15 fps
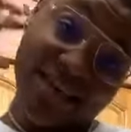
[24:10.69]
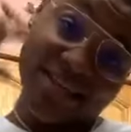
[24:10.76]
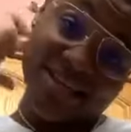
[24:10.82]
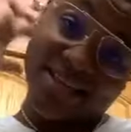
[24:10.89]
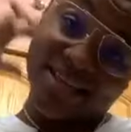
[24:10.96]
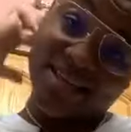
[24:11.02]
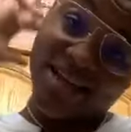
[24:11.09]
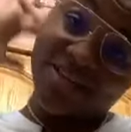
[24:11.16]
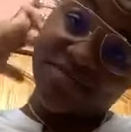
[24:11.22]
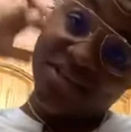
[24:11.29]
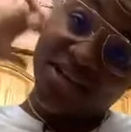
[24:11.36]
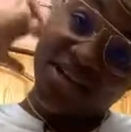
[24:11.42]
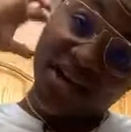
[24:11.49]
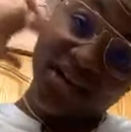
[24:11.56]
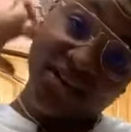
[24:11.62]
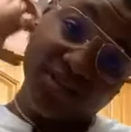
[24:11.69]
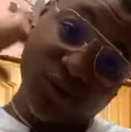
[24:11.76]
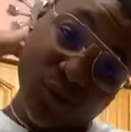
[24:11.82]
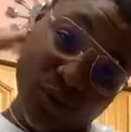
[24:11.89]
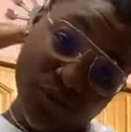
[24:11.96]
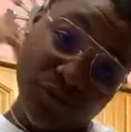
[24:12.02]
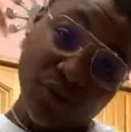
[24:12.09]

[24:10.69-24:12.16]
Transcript: I think I did everything that I could do,